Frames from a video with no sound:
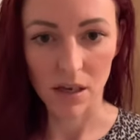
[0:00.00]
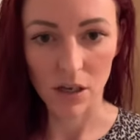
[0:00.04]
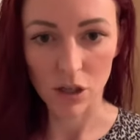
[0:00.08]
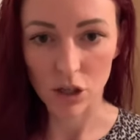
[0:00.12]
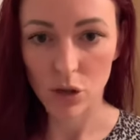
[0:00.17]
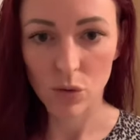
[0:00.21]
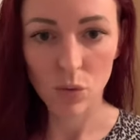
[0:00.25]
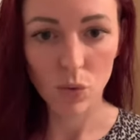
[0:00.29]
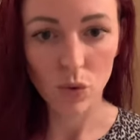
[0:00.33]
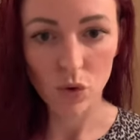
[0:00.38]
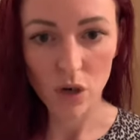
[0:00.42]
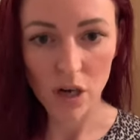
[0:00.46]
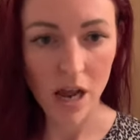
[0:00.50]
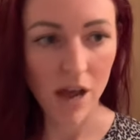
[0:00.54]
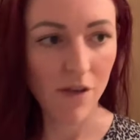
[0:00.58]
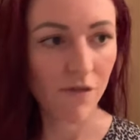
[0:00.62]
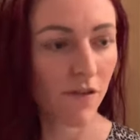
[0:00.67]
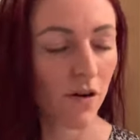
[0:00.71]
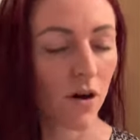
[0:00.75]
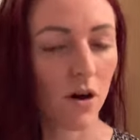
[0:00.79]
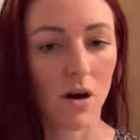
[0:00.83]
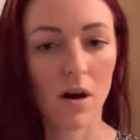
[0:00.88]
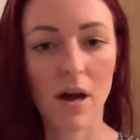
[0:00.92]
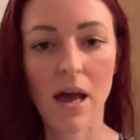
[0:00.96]
You will
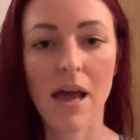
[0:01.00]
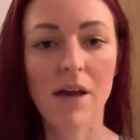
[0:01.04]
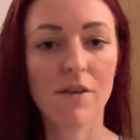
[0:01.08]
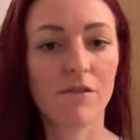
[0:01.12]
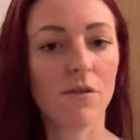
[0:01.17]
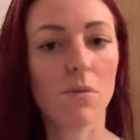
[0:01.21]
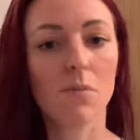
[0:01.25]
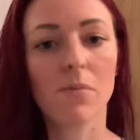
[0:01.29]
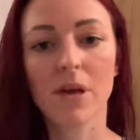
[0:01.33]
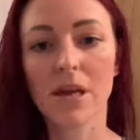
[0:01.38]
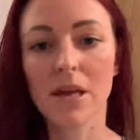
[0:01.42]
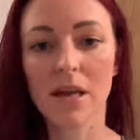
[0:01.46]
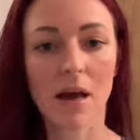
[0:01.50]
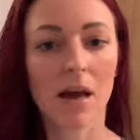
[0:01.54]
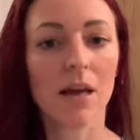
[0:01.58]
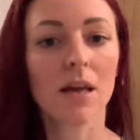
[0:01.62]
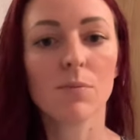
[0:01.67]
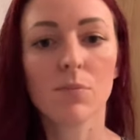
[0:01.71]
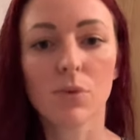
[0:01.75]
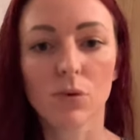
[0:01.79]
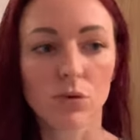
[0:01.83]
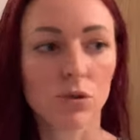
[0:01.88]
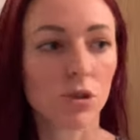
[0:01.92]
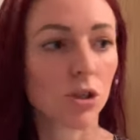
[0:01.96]
never, ever be
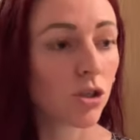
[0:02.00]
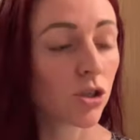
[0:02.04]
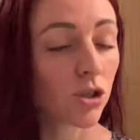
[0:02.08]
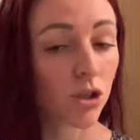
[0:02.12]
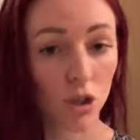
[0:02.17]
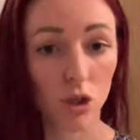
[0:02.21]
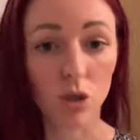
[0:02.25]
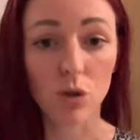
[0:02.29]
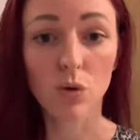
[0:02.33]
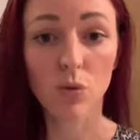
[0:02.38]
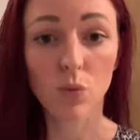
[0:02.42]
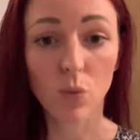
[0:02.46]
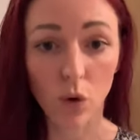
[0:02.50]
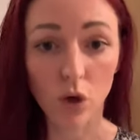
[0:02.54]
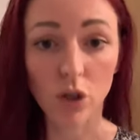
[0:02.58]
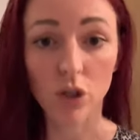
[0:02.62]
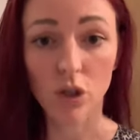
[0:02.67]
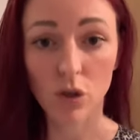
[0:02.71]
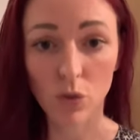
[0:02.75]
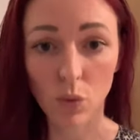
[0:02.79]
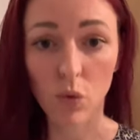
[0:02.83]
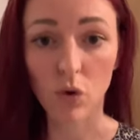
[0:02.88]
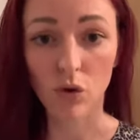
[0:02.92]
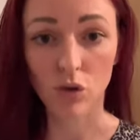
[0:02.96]
able to do what
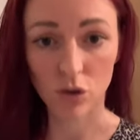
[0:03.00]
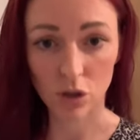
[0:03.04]
you want